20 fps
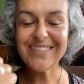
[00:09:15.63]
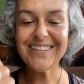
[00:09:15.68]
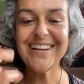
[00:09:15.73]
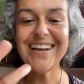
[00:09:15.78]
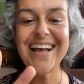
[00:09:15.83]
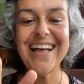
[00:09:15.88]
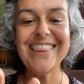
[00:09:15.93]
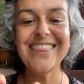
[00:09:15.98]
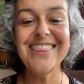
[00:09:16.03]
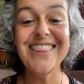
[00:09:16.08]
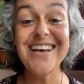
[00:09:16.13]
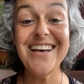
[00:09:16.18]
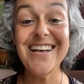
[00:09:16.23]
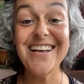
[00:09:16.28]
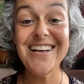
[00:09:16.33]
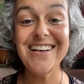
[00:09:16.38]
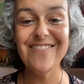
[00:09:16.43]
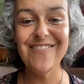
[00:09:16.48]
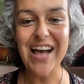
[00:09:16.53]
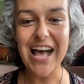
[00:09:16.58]
I
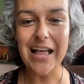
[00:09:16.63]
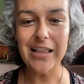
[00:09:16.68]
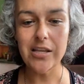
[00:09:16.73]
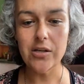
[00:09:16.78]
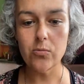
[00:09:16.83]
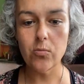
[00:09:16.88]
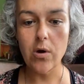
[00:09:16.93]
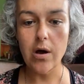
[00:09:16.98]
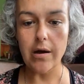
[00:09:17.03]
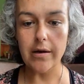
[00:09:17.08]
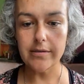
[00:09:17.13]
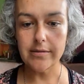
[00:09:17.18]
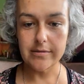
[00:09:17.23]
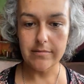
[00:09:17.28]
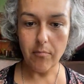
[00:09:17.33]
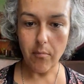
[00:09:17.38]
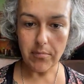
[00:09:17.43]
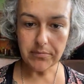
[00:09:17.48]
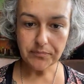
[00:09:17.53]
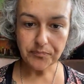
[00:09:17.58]
love Alan Watts.
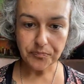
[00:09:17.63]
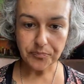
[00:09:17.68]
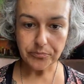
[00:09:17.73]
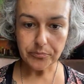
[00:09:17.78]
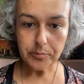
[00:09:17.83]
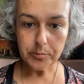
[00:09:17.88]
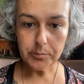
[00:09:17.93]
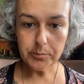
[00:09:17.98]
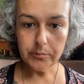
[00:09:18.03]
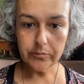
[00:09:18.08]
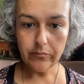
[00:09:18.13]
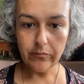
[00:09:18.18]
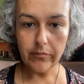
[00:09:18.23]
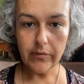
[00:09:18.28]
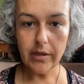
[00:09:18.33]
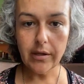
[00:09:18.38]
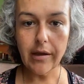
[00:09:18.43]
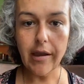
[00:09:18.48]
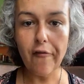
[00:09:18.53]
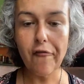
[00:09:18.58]

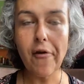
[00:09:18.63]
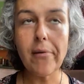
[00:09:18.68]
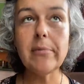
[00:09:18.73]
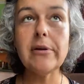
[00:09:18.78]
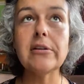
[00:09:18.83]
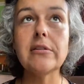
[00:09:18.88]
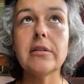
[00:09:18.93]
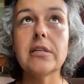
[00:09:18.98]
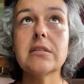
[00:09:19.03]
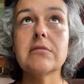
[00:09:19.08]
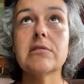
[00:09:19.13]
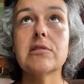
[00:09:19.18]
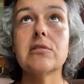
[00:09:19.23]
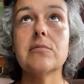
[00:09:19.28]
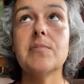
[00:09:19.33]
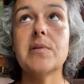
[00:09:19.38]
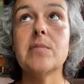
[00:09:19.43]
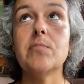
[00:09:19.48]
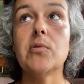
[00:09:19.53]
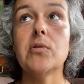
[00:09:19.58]
If I'm going to listen to
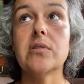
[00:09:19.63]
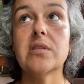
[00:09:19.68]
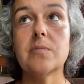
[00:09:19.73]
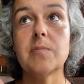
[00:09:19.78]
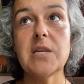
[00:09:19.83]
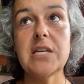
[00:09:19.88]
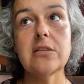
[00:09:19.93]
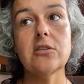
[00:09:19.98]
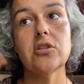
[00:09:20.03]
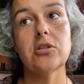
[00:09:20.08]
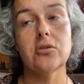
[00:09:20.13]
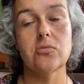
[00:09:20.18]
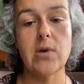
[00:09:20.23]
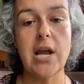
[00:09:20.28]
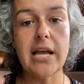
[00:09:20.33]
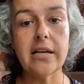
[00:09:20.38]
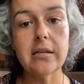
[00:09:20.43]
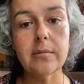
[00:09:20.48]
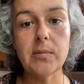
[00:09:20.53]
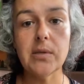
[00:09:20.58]
people speak just
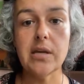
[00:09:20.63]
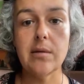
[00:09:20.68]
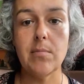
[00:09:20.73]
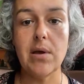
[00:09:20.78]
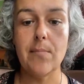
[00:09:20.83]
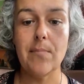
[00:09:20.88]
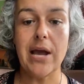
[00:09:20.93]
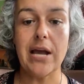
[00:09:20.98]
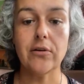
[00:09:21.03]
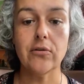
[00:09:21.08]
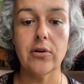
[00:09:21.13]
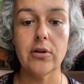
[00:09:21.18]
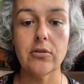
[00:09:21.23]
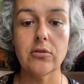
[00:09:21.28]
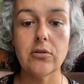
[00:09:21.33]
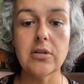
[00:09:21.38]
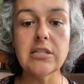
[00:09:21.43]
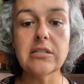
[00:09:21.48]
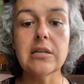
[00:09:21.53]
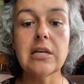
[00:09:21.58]
randomly in my background
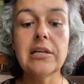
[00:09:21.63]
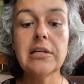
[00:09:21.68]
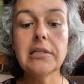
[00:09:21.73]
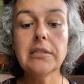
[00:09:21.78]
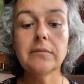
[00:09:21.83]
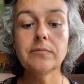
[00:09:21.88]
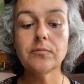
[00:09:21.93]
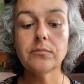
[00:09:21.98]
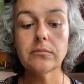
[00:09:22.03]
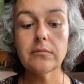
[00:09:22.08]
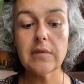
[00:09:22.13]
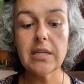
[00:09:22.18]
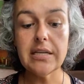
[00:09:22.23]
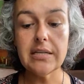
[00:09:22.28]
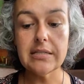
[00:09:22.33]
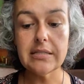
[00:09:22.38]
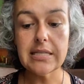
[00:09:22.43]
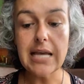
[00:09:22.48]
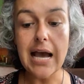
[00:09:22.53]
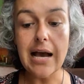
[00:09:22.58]
noise,
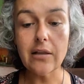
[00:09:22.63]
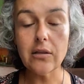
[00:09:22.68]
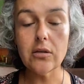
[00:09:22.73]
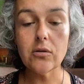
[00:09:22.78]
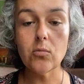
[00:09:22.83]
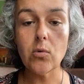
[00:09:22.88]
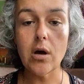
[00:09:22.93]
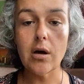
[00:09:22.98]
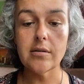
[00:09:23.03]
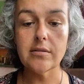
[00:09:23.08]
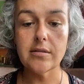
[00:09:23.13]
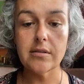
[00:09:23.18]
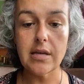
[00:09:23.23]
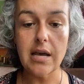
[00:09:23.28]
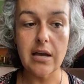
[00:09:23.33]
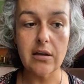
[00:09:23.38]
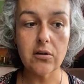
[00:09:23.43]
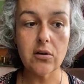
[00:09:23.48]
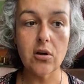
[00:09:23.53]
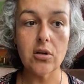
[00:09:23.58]
it's Alan Watts,
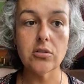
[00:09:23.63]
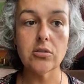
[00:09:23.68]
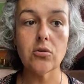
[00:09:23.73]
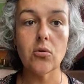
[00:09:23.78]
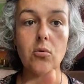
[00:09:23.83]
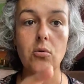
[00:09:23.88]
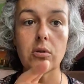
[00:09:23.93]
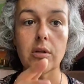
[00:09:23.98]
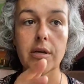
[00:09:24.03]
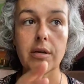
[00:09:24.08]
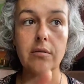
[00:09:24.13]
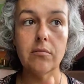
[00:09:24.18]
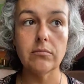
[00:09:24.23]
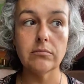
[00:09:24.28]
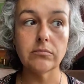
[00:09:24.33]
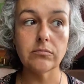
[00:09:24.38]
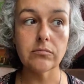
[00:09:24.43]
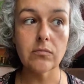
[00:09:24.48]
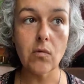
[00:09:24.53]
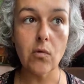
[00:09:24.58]
Eckhart Tolle,
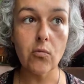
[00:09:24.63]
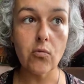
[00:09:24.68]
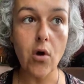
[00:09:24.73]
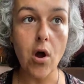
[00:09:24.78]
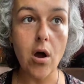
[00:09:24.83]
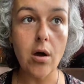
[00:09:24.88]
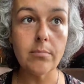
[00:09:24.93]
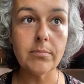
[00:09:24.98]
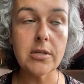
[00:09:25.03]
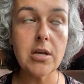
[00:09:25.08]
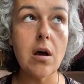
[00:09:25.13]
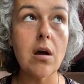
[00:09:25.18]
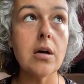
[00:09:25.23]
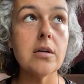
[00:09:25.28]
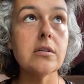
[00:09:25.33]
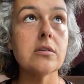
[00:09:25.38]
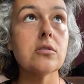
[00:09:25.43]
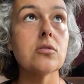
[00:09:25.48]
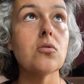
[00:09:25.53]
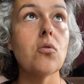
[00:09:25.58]
Ram
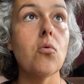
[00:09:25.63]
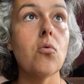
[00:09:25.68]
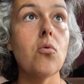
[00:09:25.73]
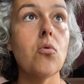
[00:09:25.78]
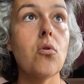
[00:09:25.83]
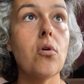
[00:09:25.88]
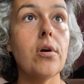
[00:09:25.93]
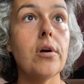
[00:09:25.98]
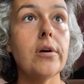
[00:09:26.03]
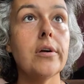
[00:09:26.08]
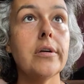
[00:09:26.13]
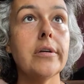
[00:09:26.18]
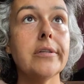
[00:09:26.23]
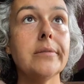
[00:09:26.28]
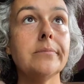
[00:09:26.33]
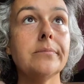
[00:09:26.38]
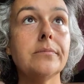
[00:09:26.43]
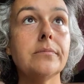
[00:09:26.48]
Dass, or...